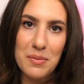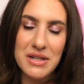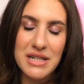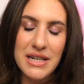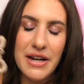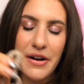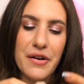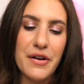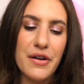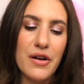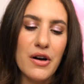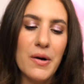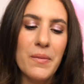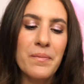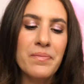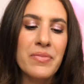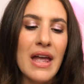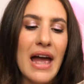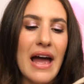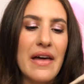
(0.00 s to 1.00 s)

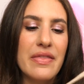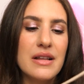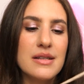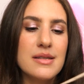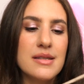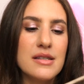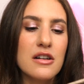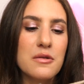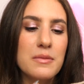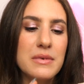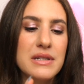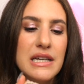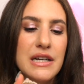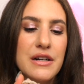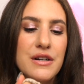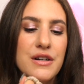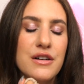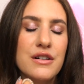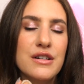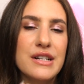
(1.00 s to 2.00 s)
material, and this silk
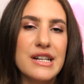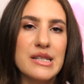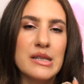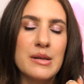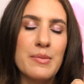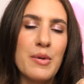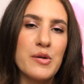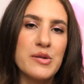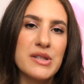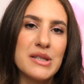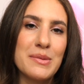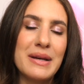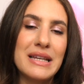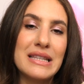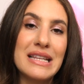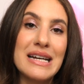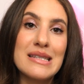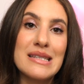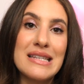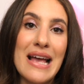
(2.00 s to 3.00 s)
material is supposed to be
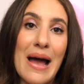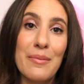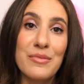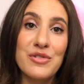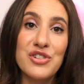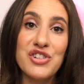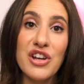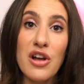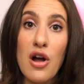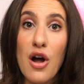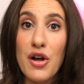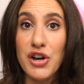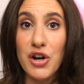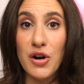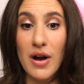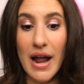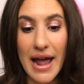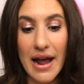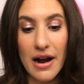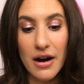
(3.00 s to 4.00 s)
less damaging on
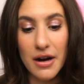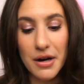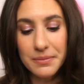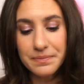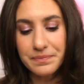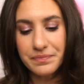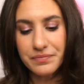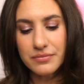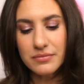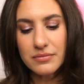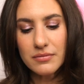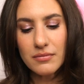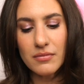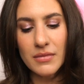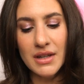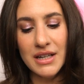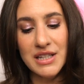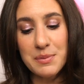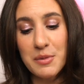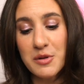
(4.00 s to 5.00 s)
your hair.
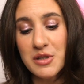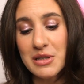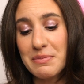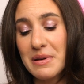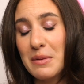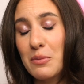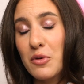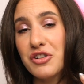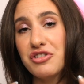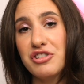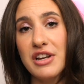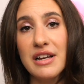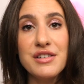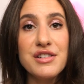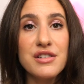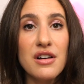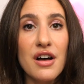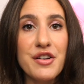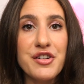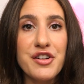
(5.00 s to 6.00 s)
It's supposed to be more
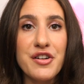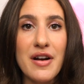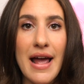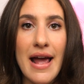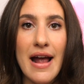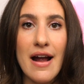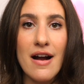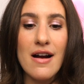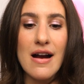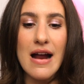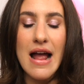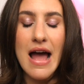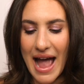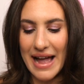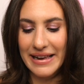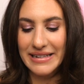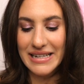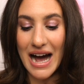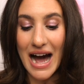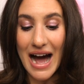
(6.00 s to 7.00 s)
gentle on your hair,
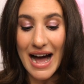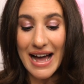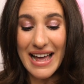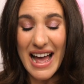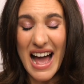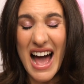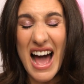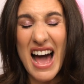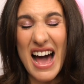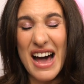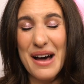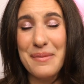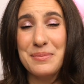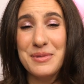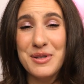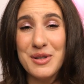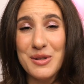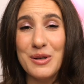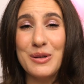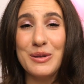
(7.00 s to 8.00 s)
and I
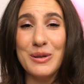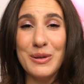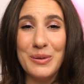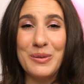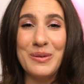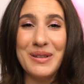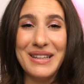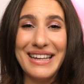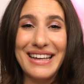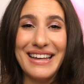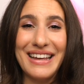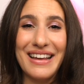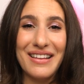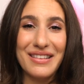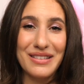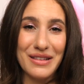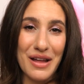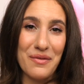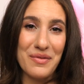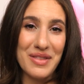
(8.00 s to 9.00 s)
absolutely
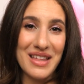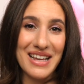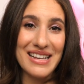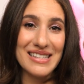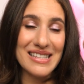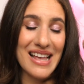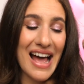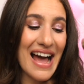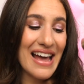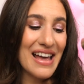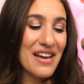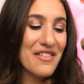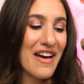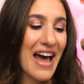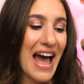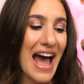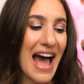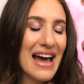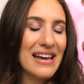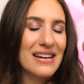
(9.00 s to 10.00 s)
love these. I have
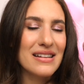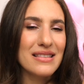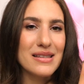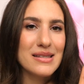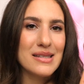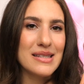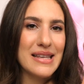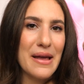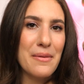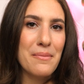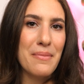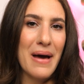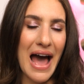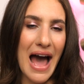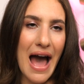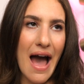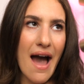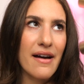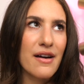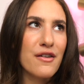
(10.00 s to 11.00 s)
had the same
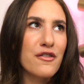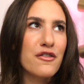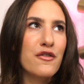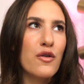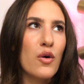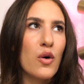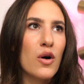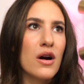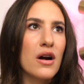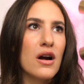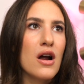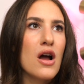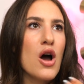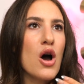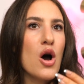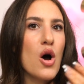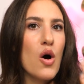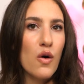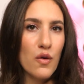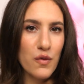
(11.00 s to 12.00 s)
pack for
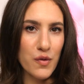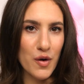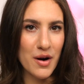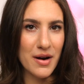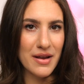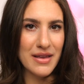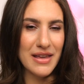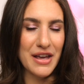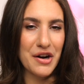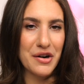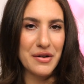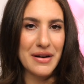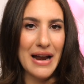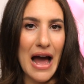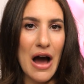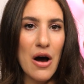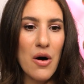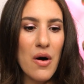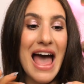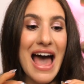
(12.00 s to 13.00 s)
over a year
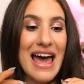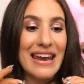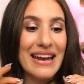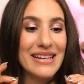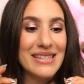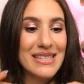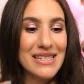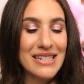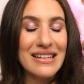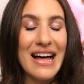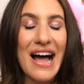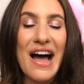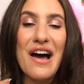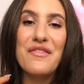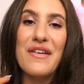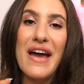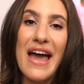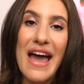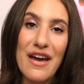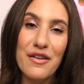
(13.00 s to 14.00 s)
now, and I still
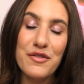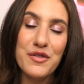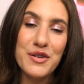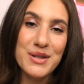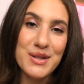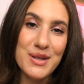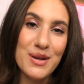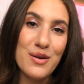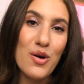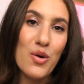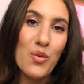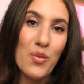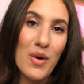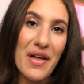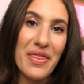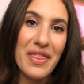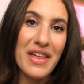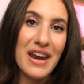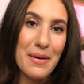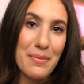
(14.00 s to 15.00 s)
have every single
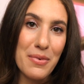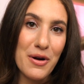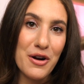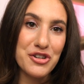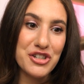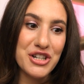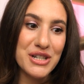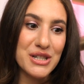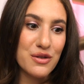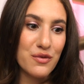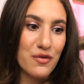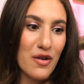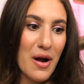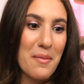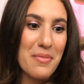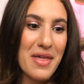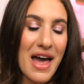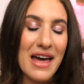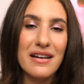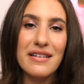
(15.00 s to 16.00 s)
one that I purchased
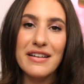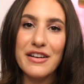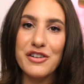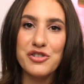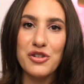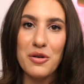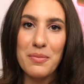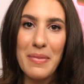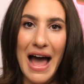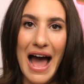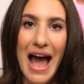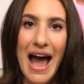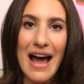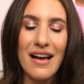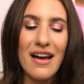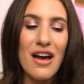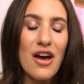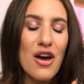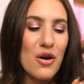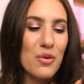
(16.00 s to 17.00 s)
from that initial
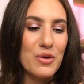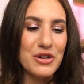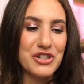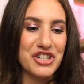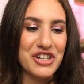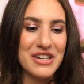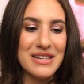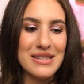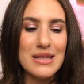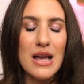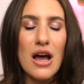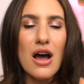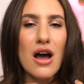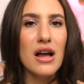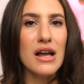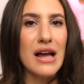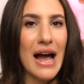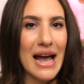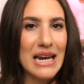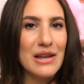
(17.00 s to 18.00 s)
pack, which is
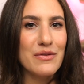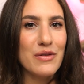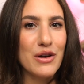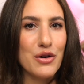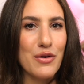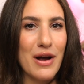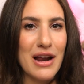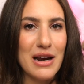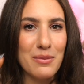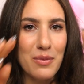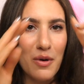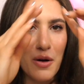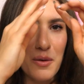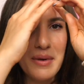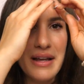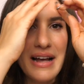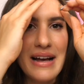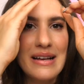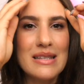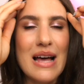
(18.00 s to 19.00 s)
kind of incredible
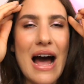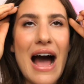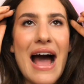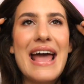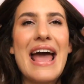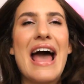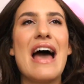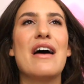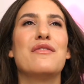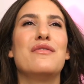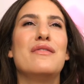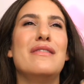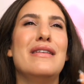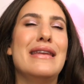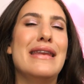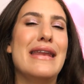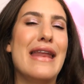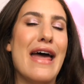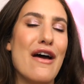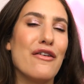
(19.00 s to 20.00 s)
because I have
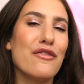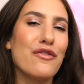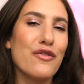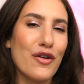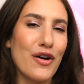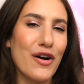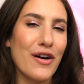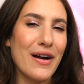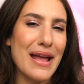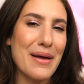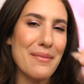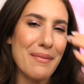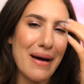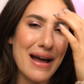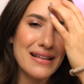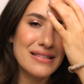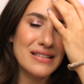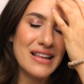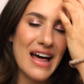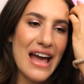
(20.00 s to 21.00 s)
never in
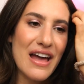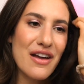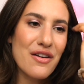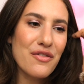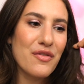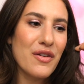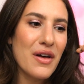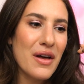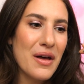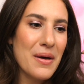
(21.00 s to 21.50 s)
my life